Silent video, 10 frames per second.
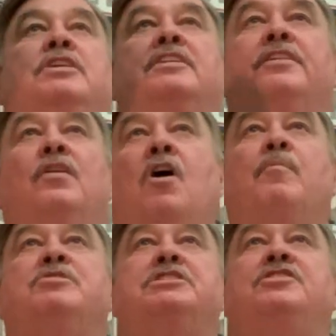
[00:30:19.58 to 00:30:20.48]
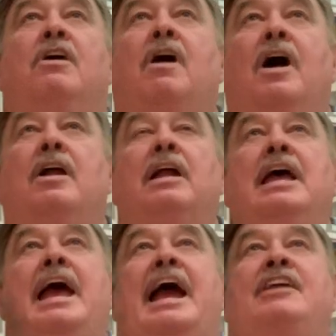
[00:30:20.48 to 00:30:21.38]
that the Lord was in your heart
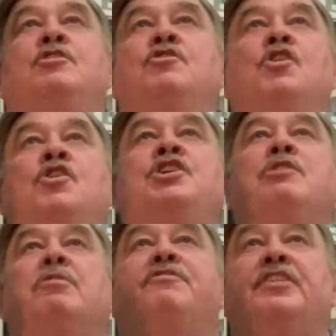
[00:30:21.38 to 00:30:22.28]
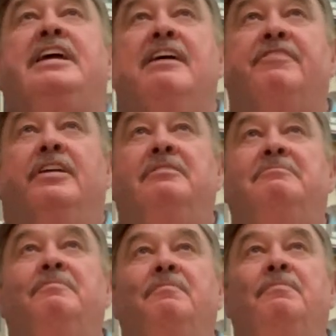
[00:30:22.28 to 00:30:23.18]
and you knew you were forgiven.
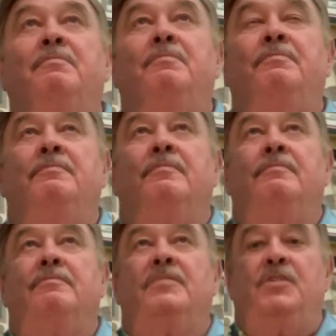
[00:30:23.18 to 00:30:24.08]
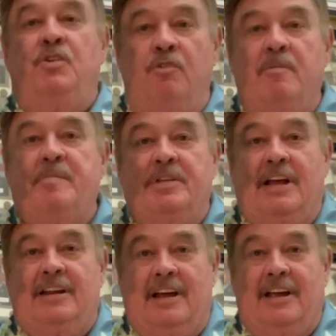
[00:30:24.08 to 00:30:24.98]
You remember
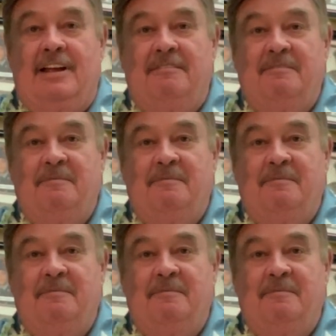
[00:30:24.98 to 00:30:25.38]
that day.